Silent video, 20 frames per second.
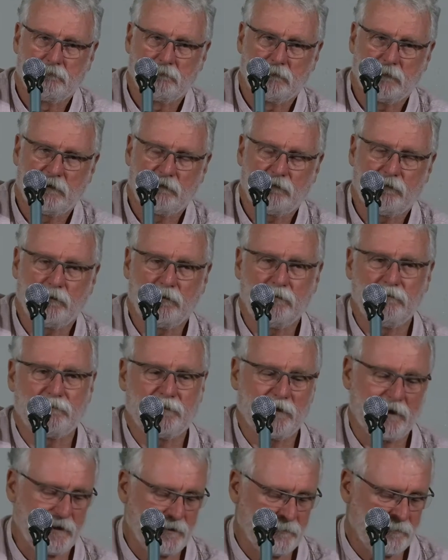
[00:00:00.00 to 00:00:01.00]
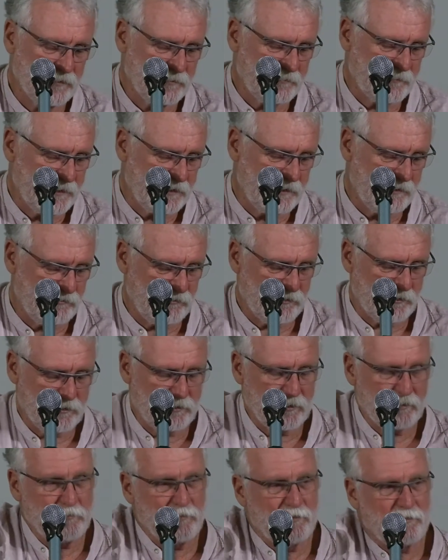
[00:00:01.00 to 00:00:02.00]
If we wouldn't pay them the money he
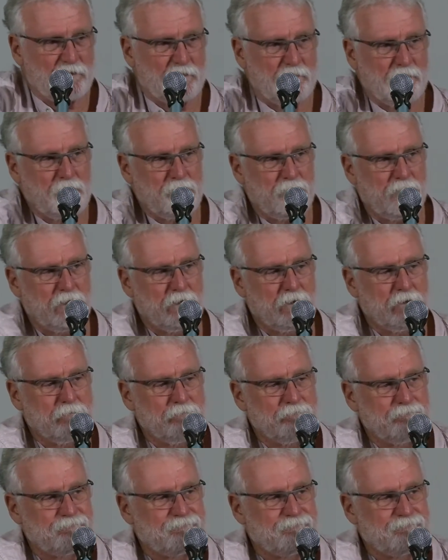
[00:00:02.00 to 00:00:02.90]
owed him, and so we paid them.